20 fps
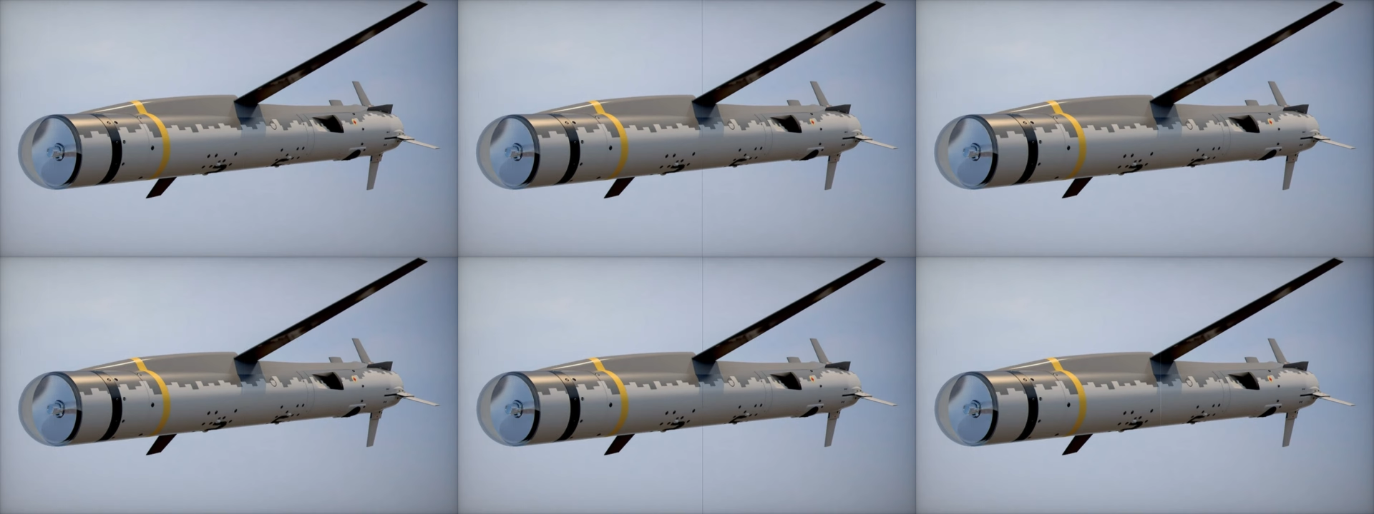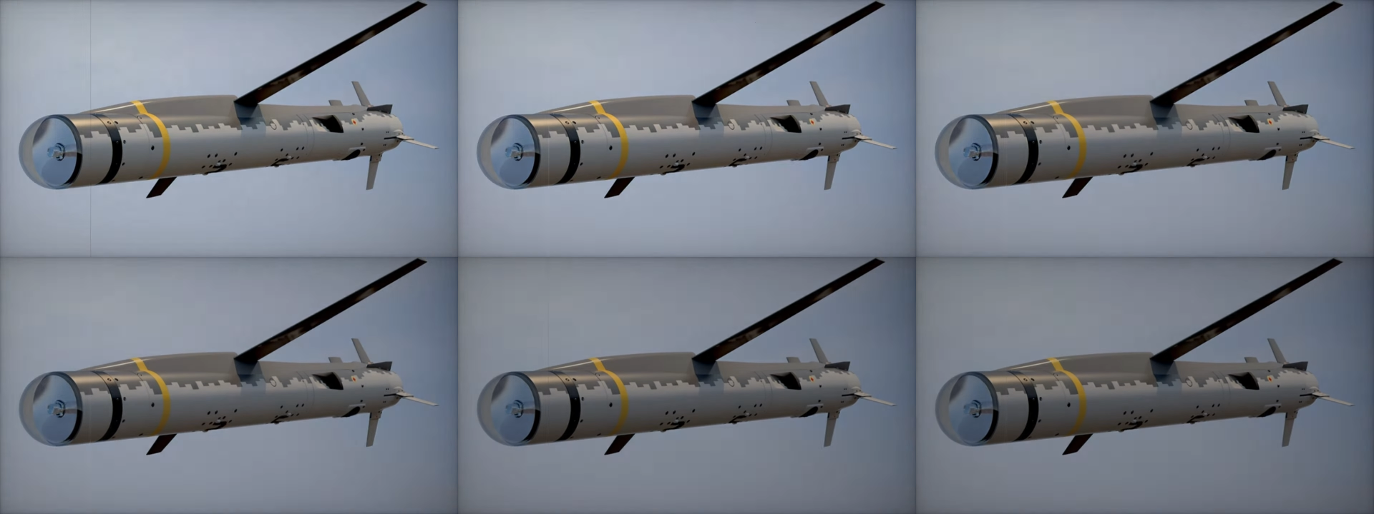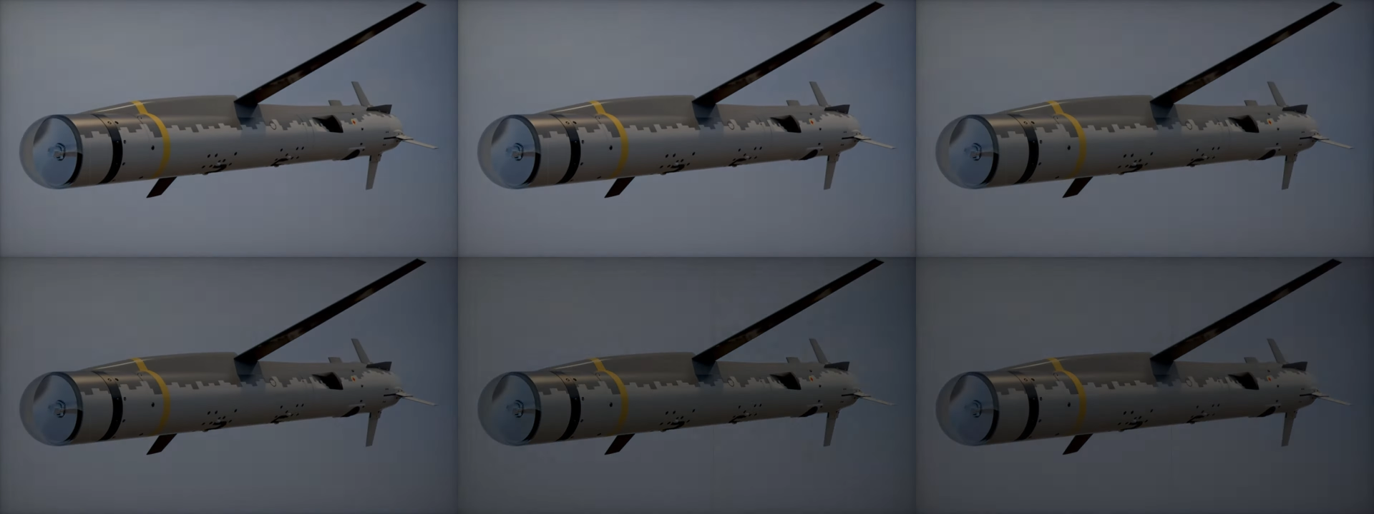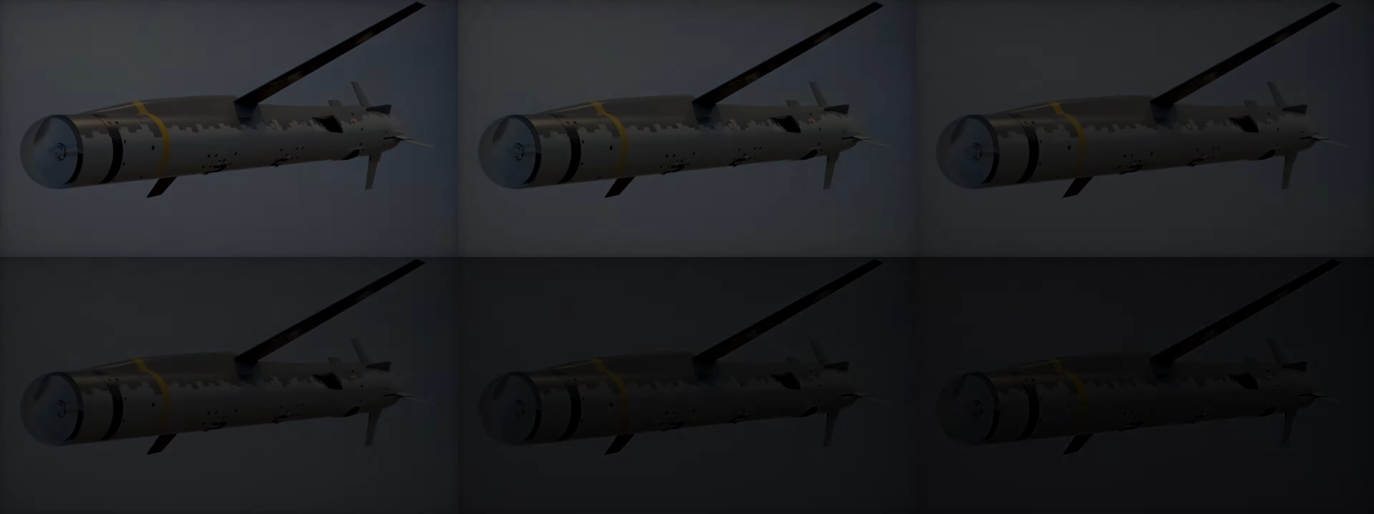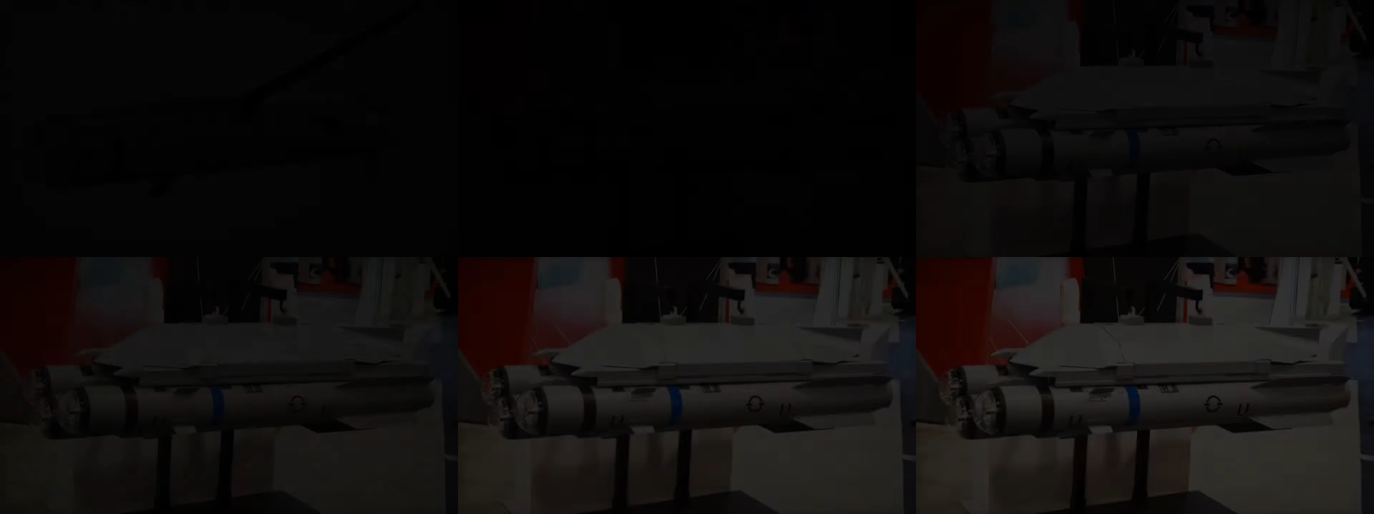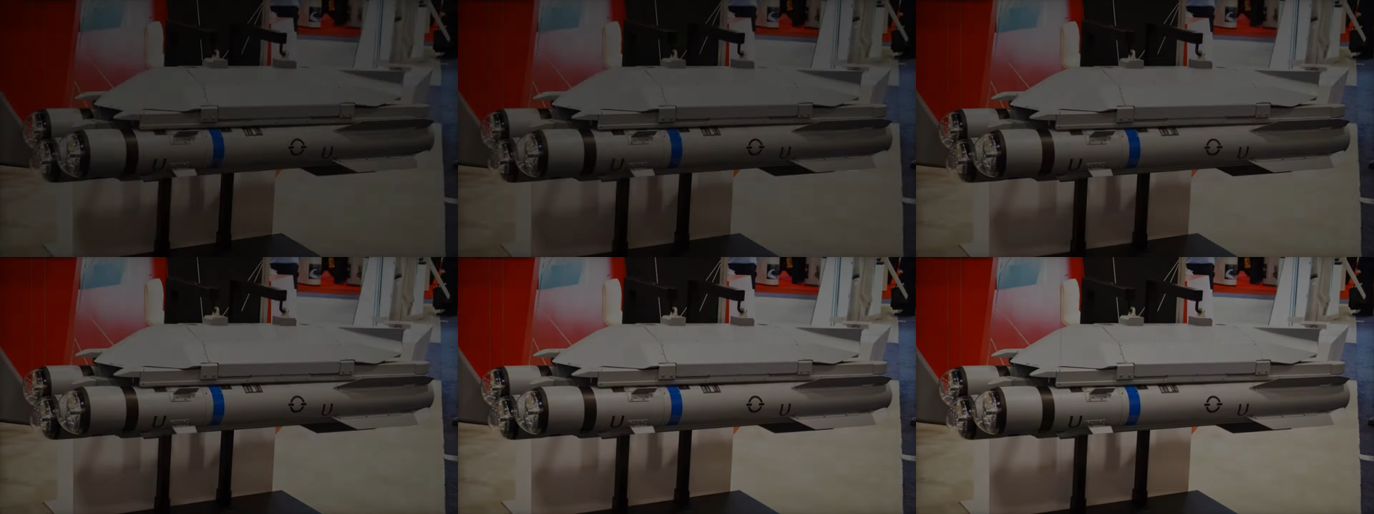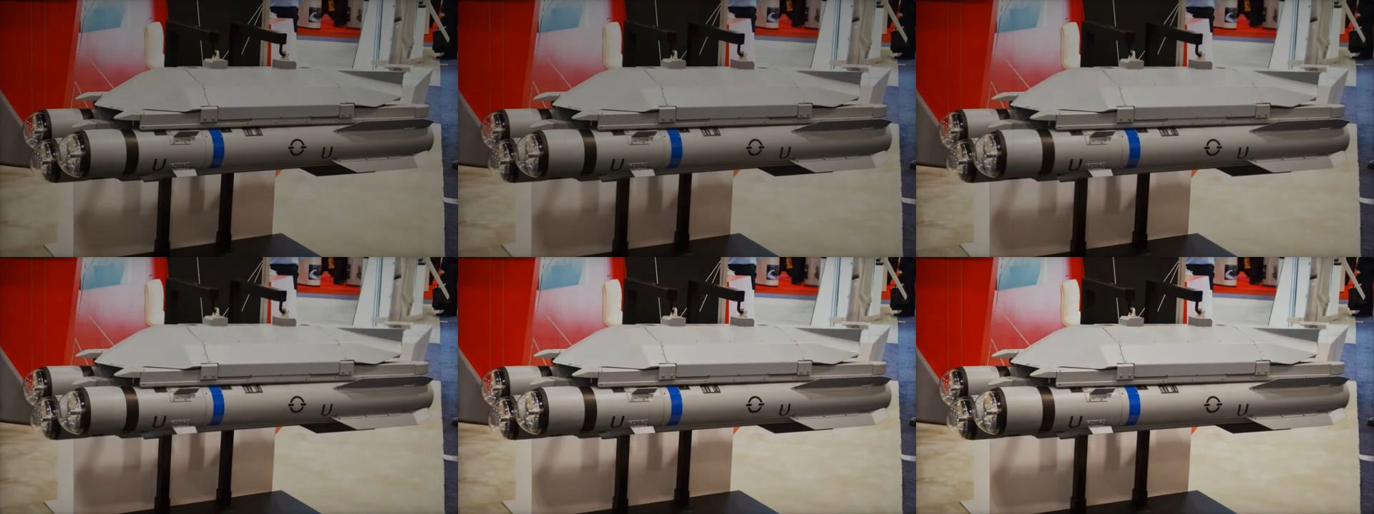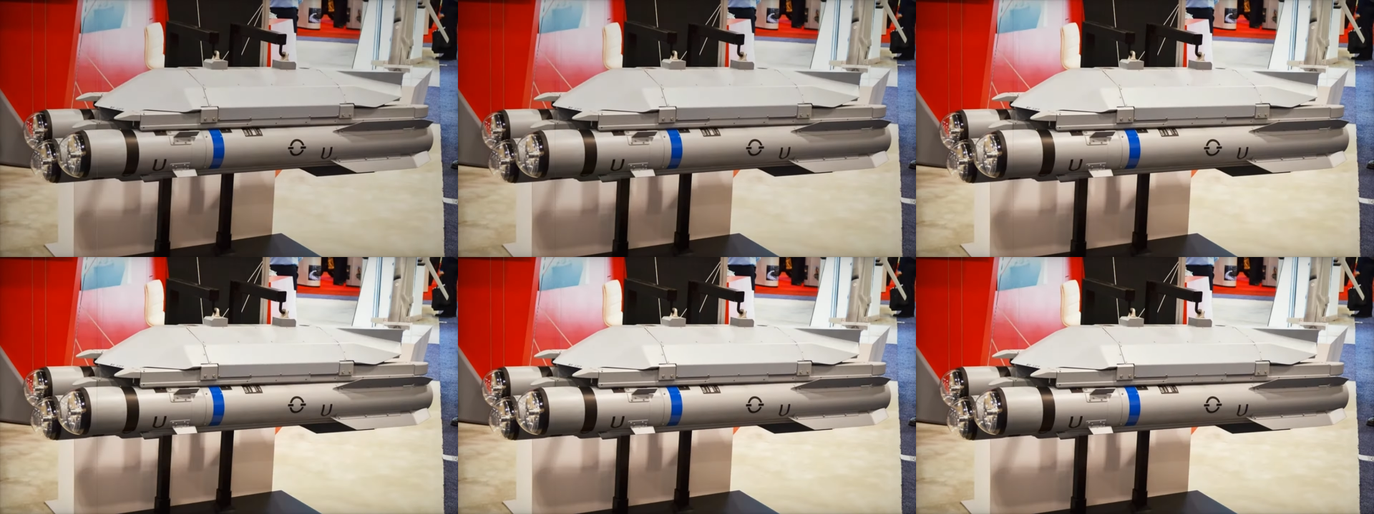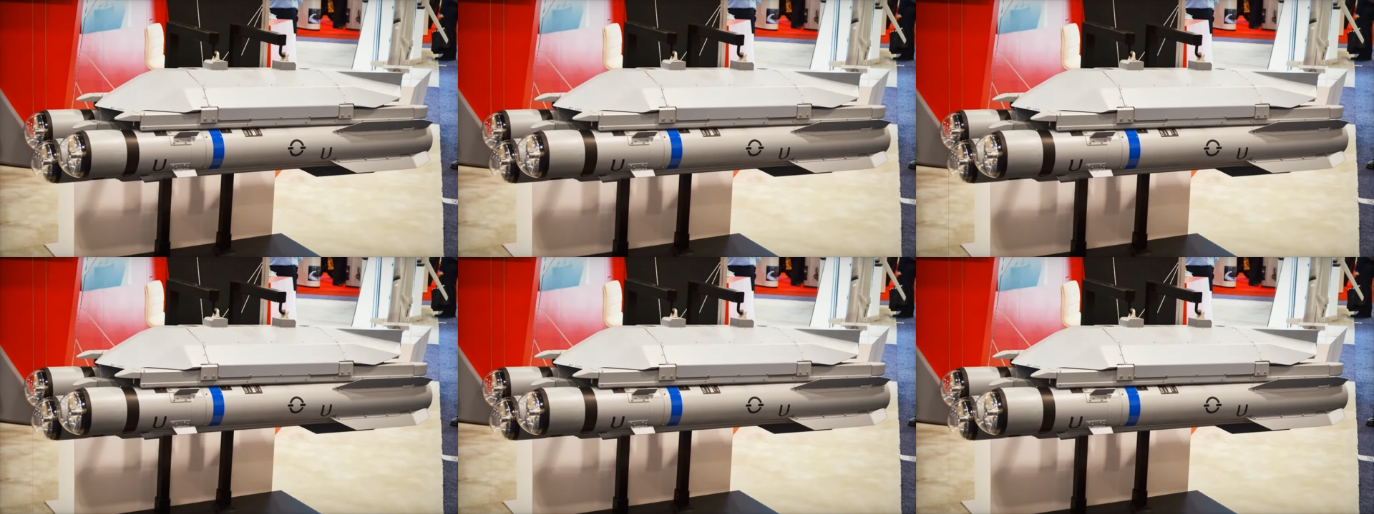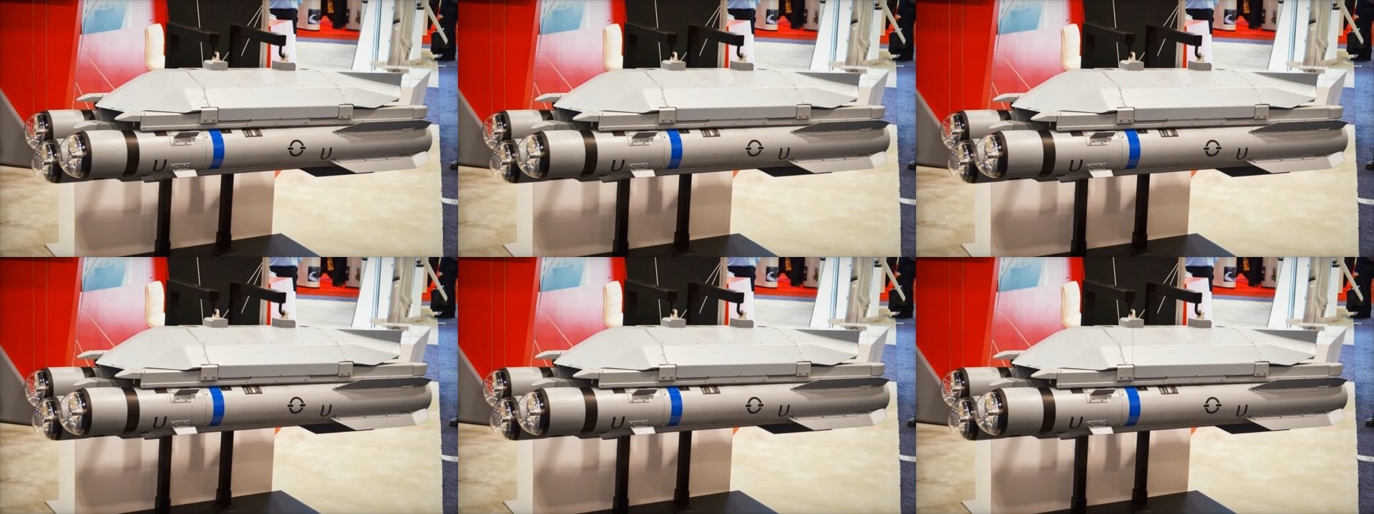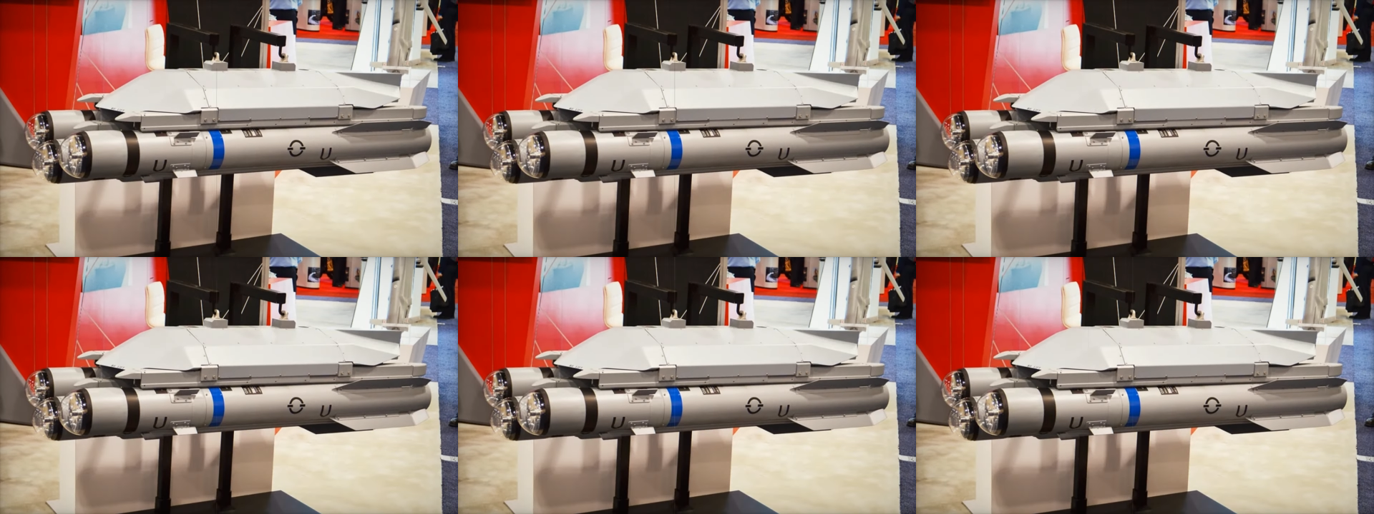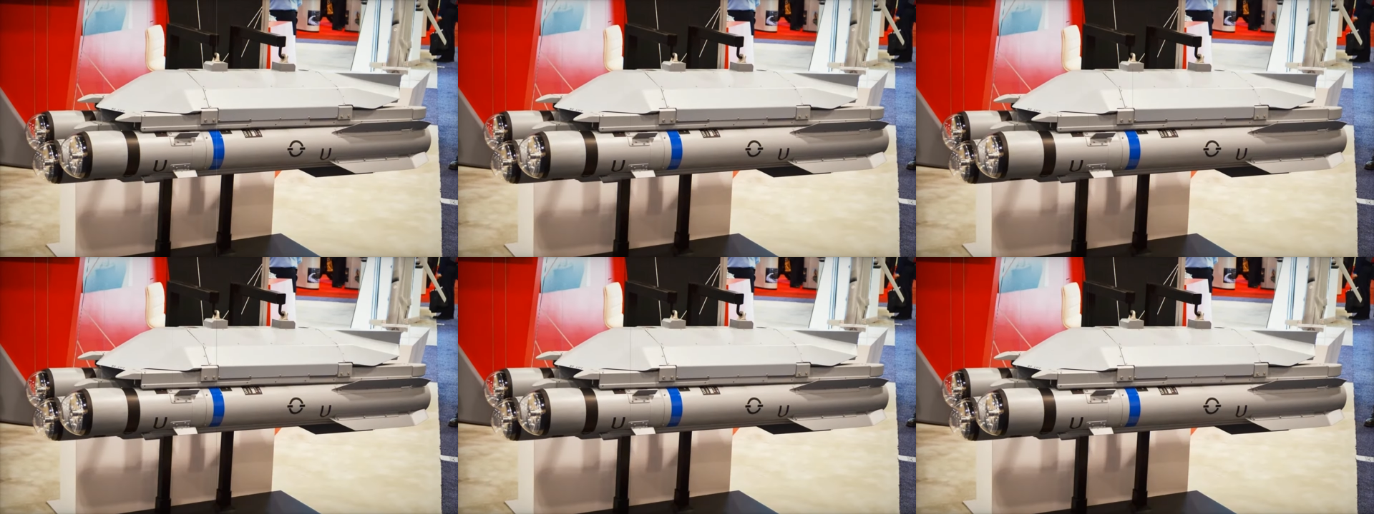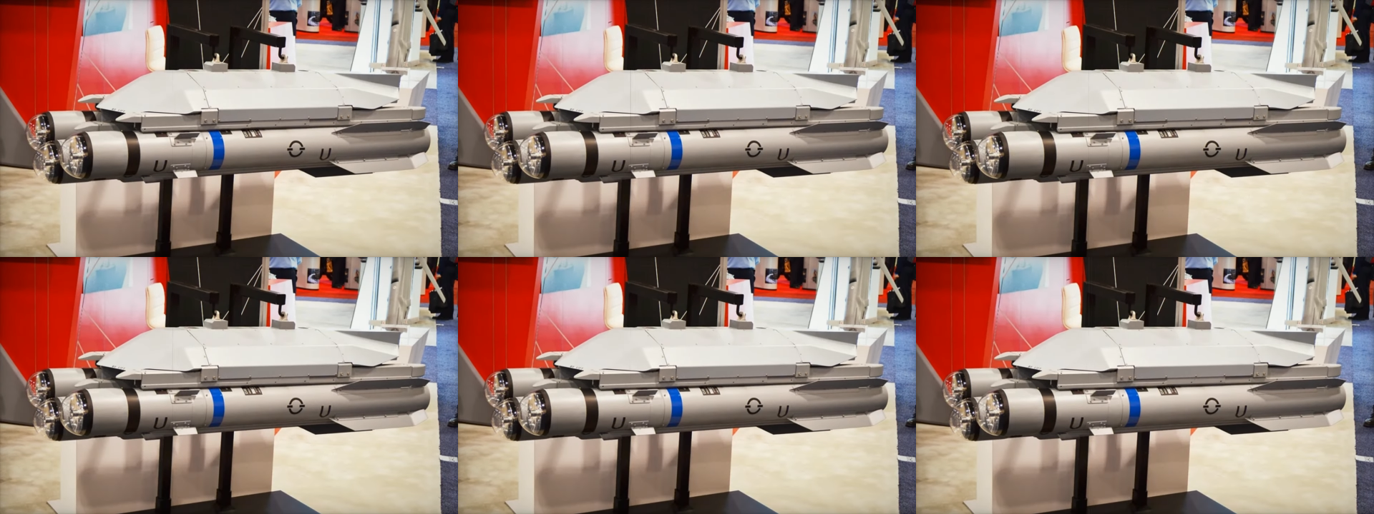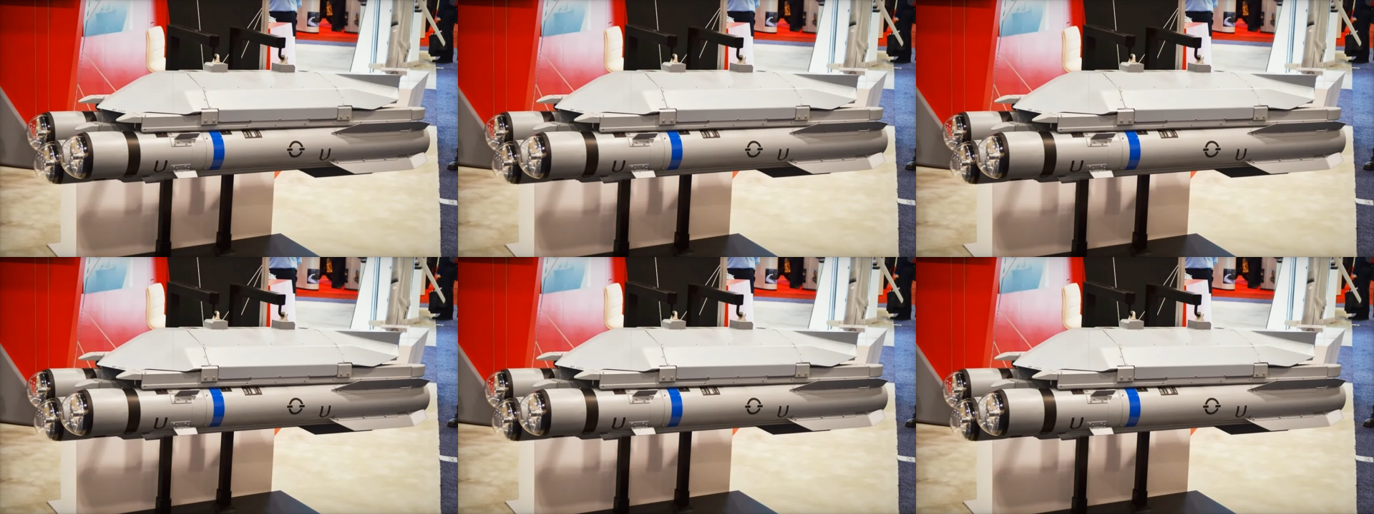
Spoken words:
No face is visible, so there are no lips to read.